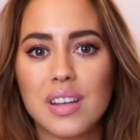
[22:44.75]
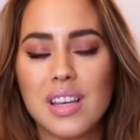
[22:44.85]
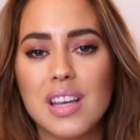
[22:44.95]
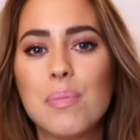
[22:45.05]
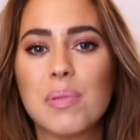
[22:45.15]

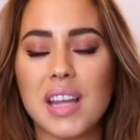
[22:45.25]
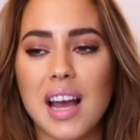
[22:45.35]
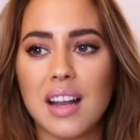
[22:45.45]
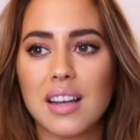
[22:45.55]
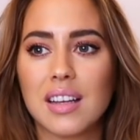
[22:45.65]
keep
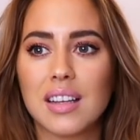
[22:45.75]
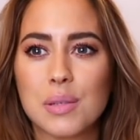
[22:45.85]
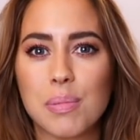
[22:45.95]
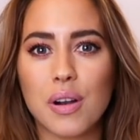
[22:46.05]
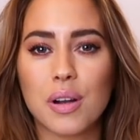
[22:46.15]
that
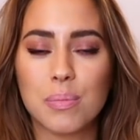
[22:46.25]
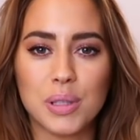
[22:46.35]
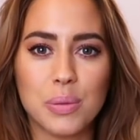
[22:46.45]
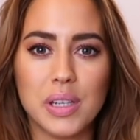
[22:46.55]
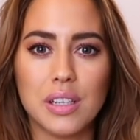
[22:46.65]
spark
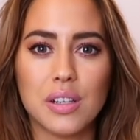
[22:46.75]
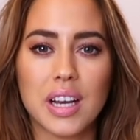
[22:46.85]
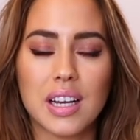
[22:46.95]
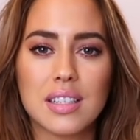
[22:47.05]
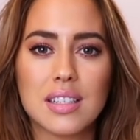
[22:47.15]
between you
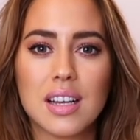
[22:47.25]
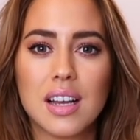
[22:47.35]
guys.